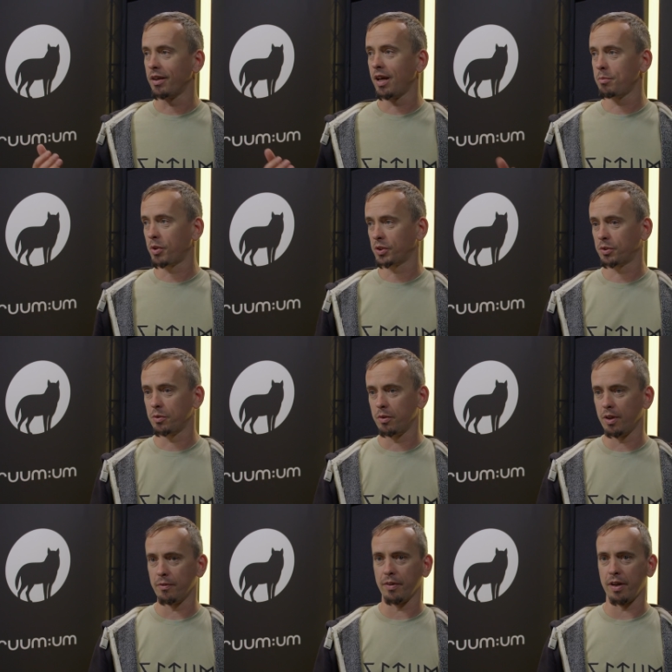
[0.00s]
neighbors who
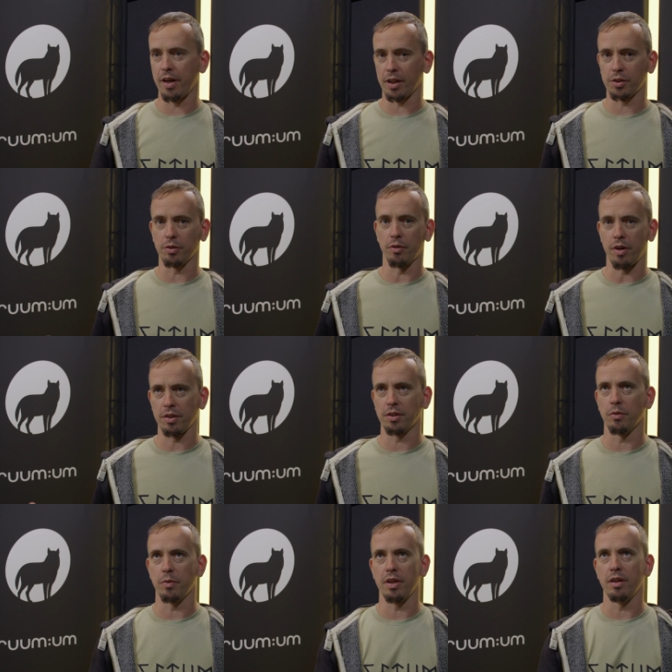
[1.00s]
live next to
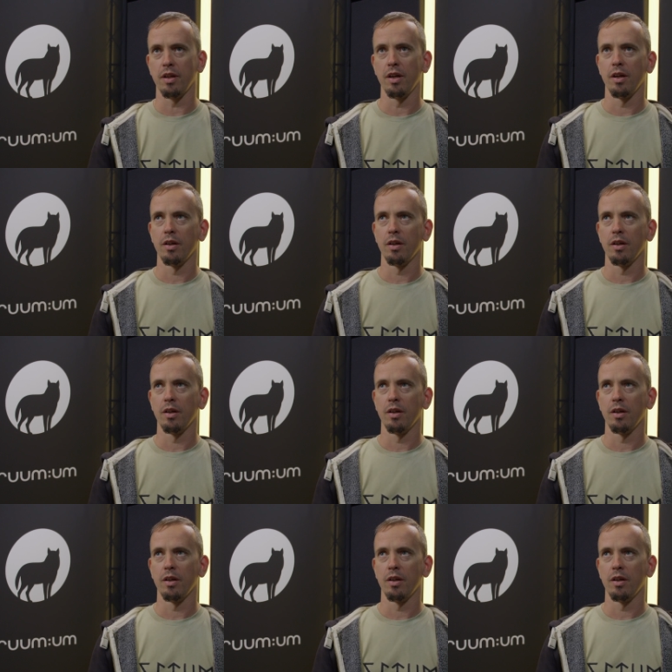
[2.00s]
Russia, we